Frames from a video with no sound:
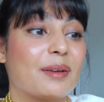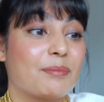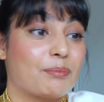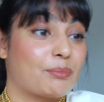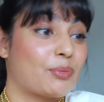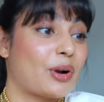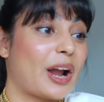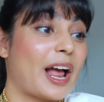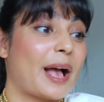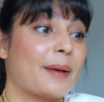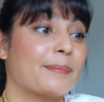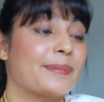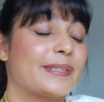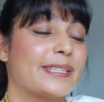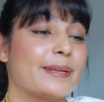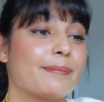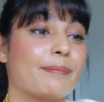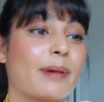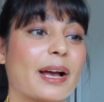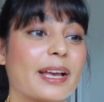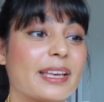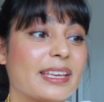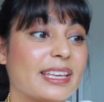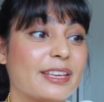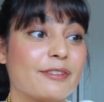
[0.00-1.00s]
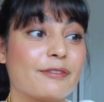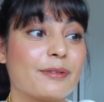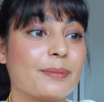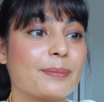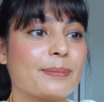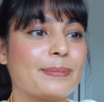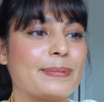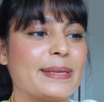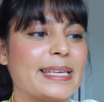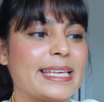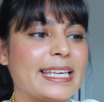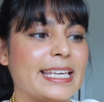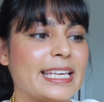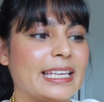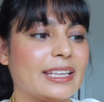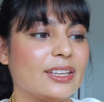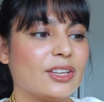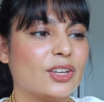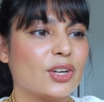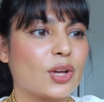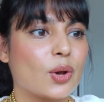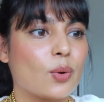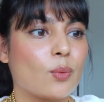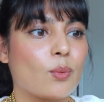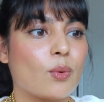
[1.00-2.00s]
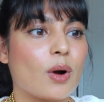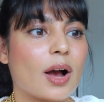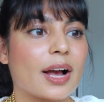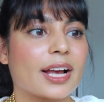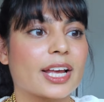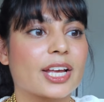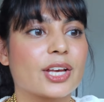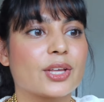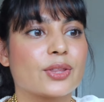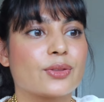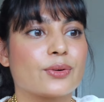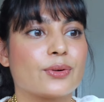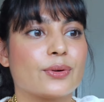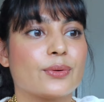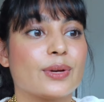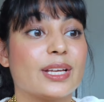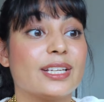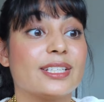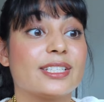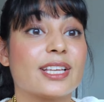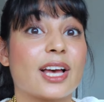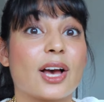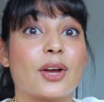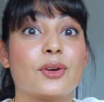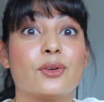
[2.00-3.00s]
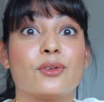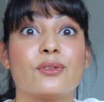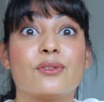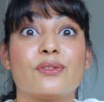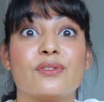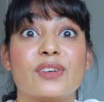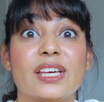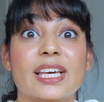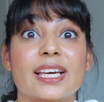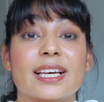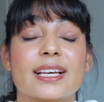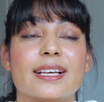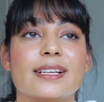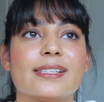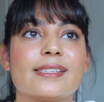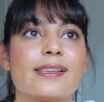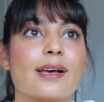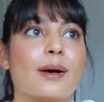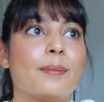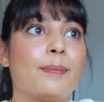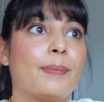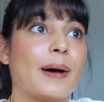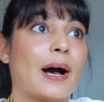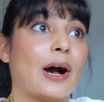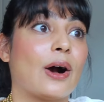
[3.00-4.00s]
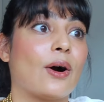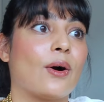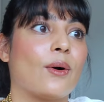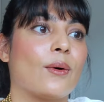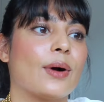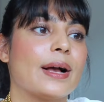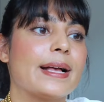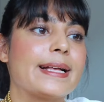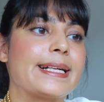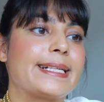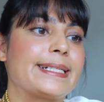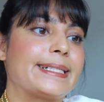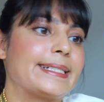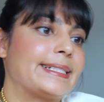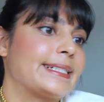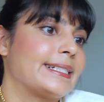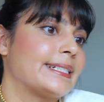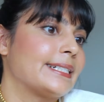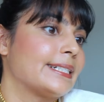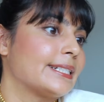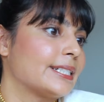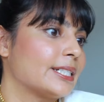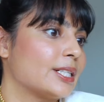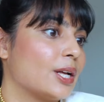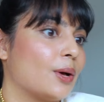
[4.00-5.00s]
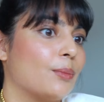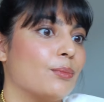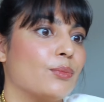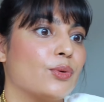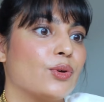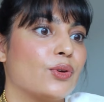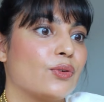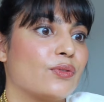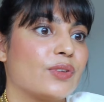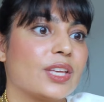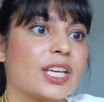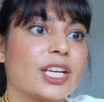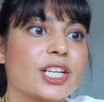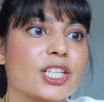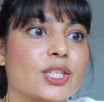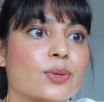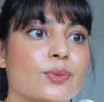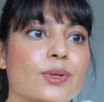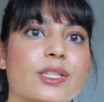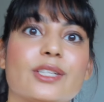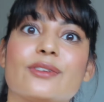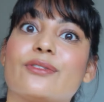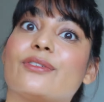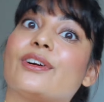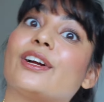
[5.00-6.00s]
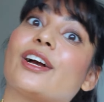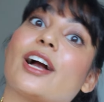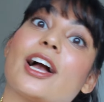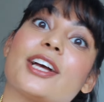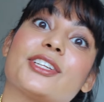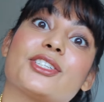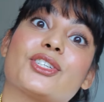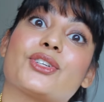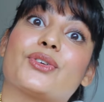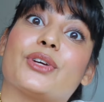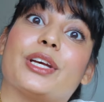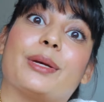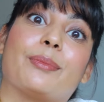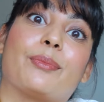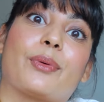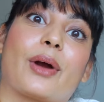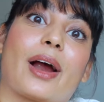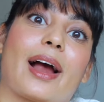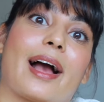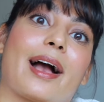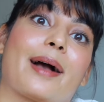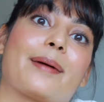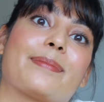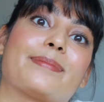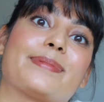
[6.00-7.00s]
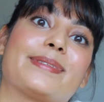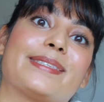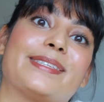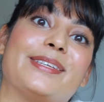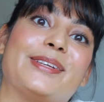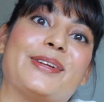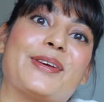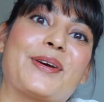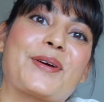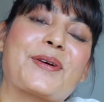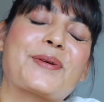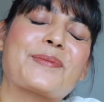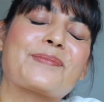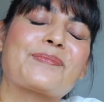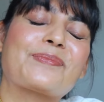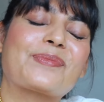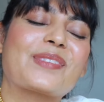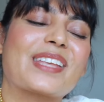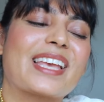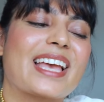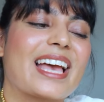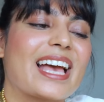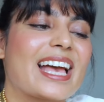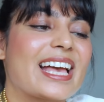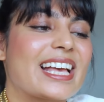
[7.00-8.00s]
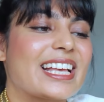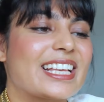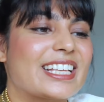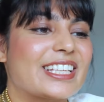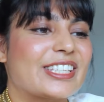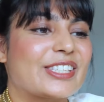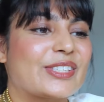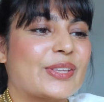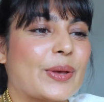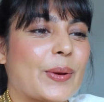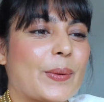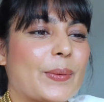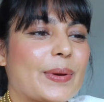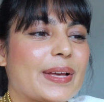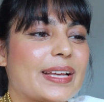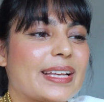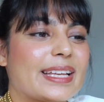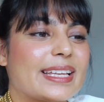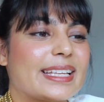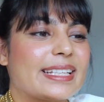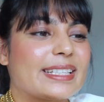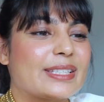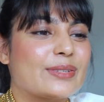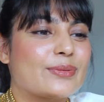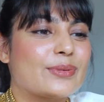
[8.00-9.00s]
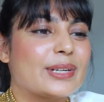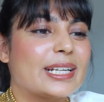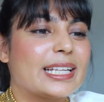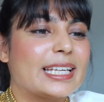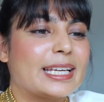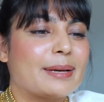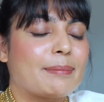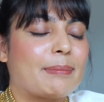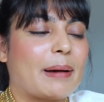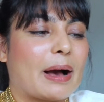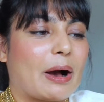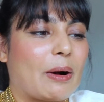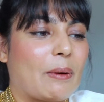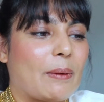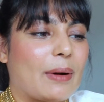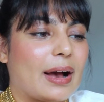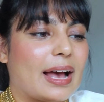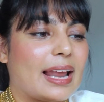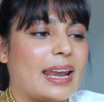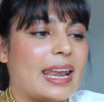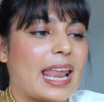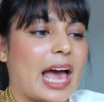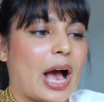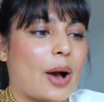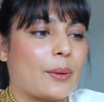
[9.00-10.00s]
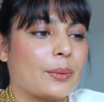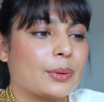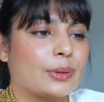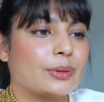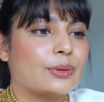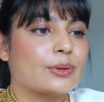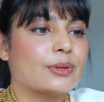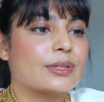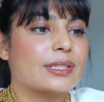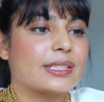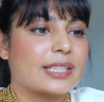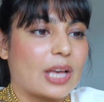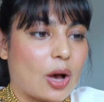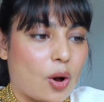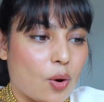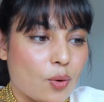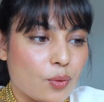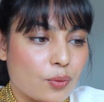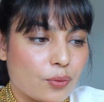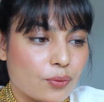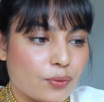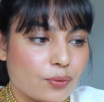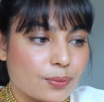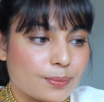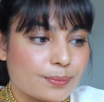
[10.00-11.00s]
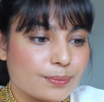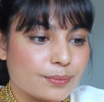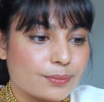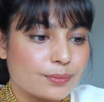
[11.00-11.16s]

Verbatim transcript: perhaps it might even be you know working through internal fears about moving to a different country perhaps you know so it's really about allowing yourself